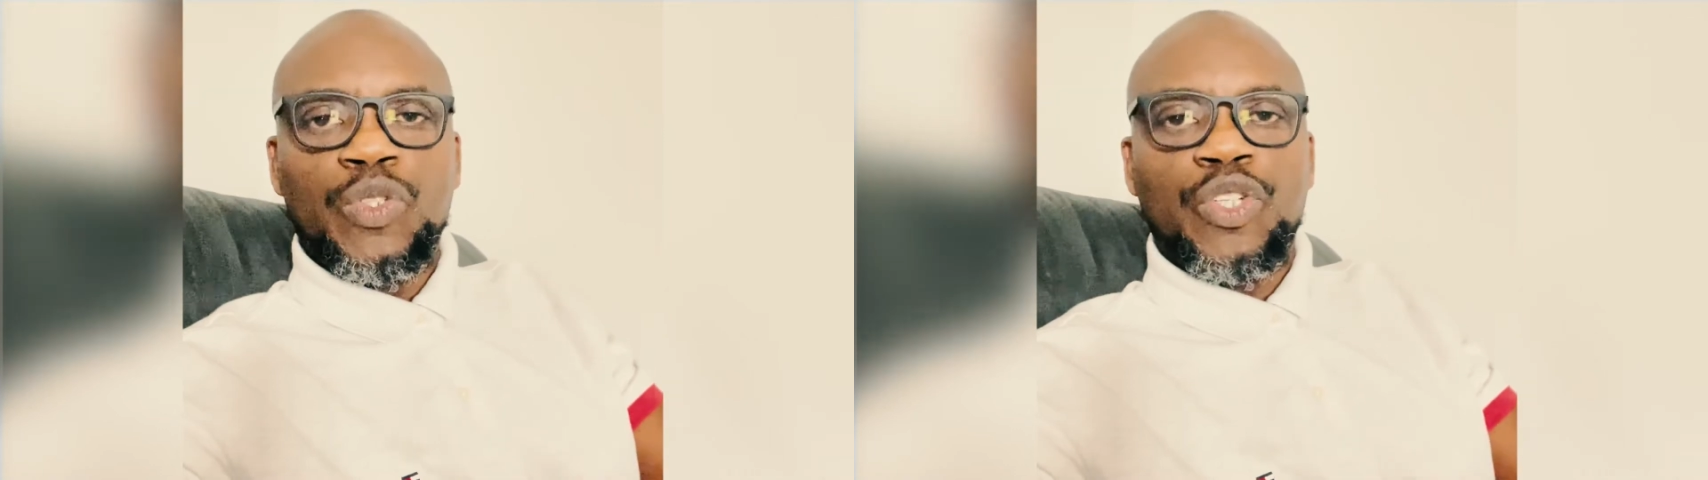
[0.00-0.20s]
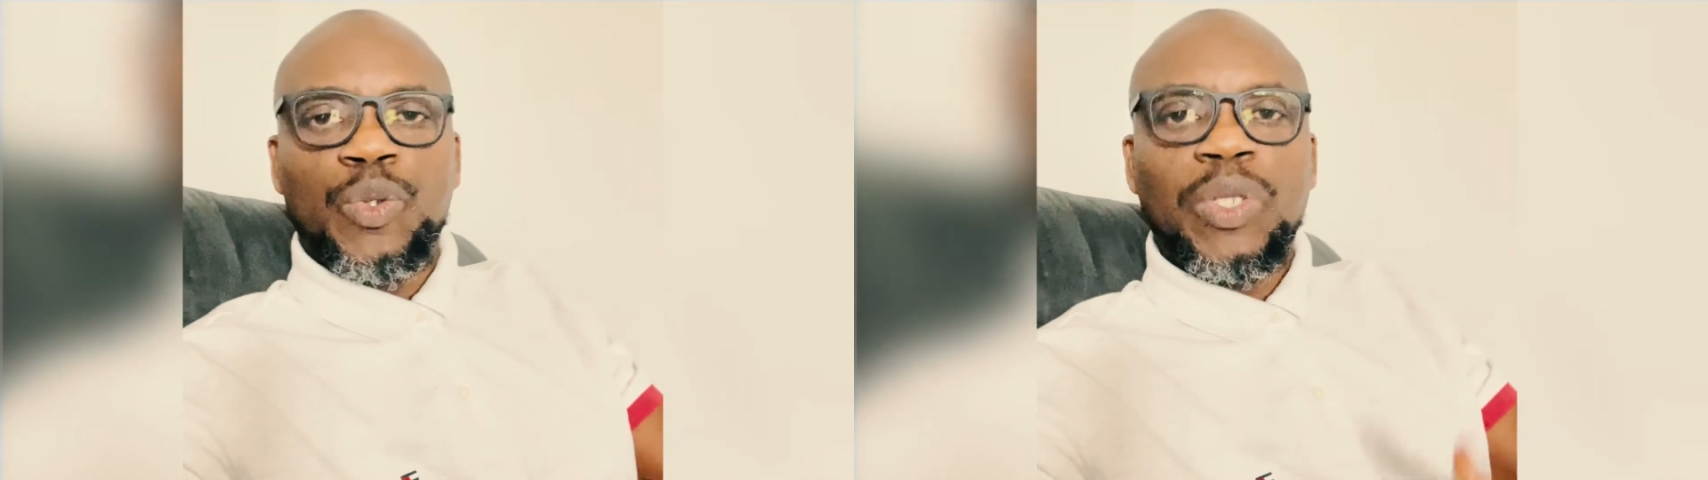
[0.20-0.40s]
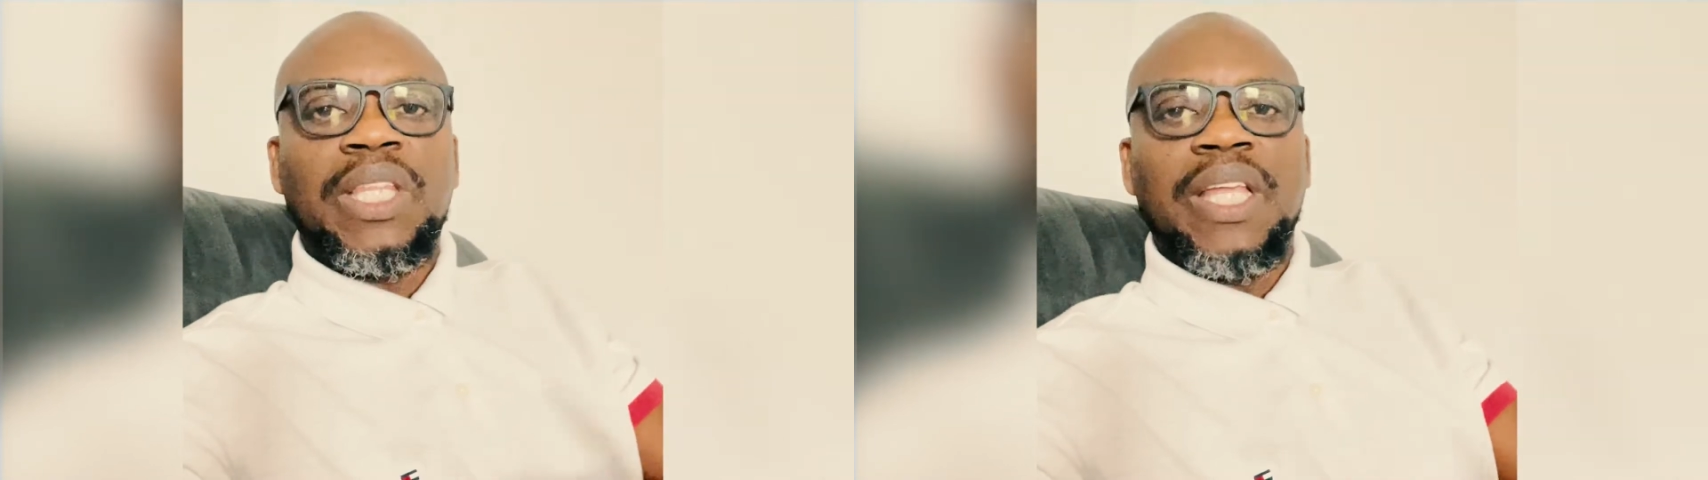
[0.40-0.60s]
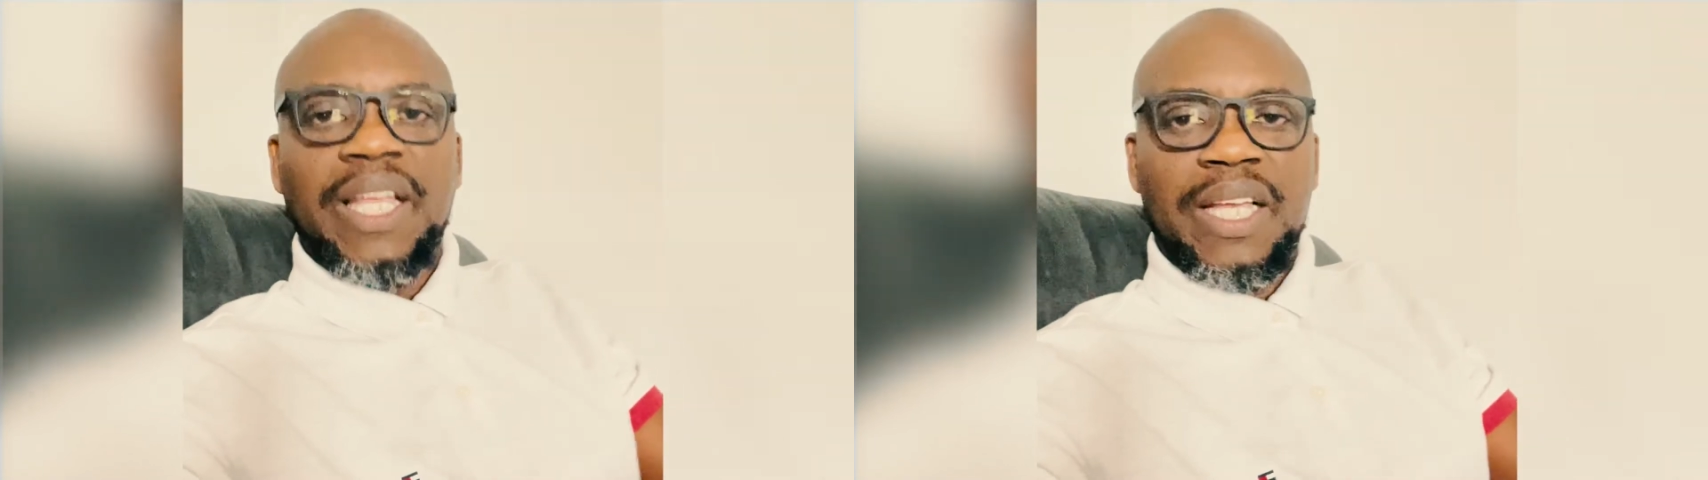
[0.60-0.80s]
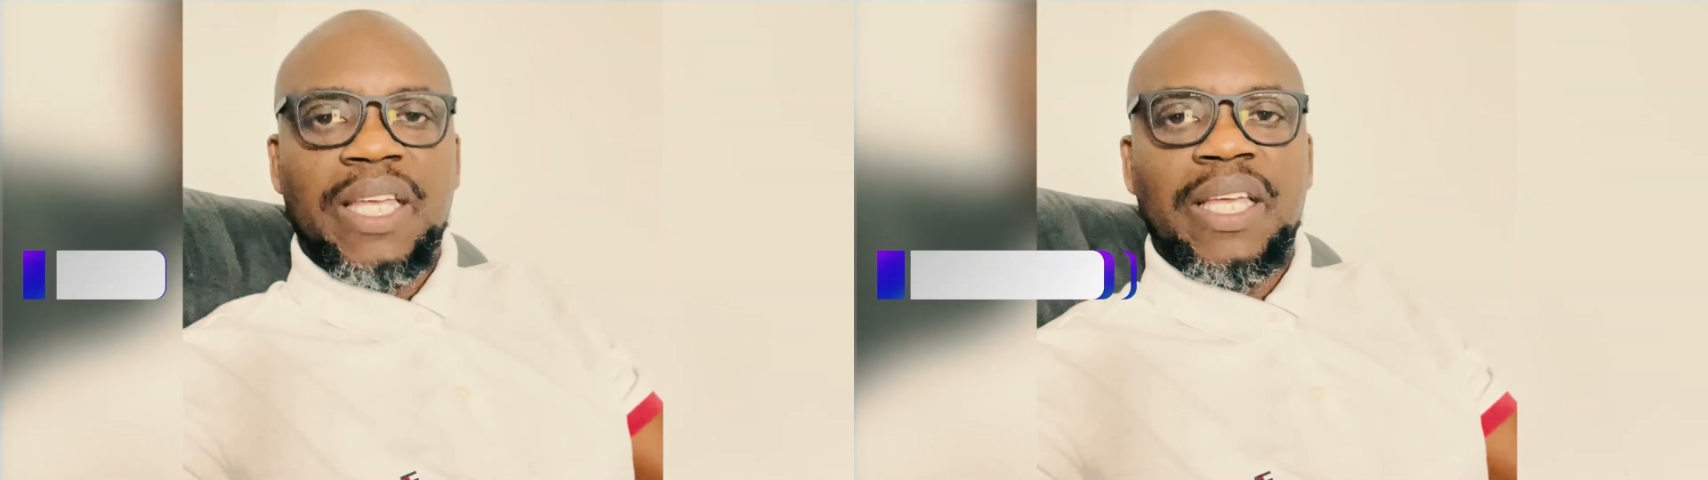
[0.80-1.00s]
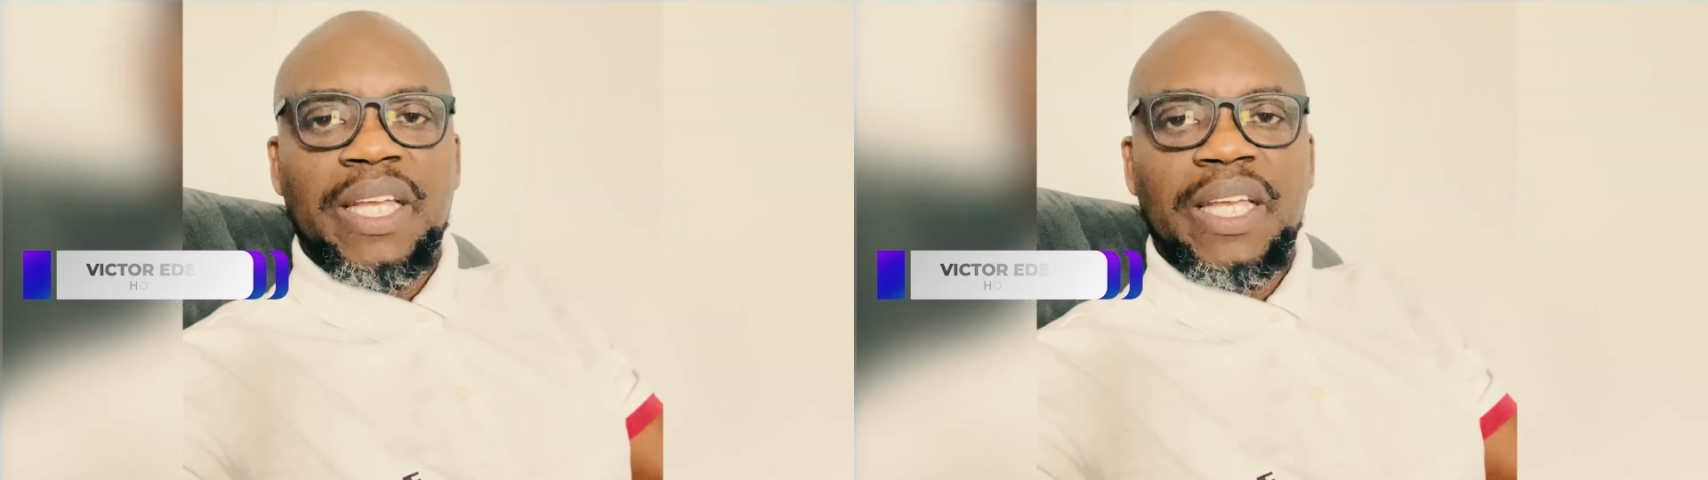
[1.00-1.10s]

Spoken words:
do you think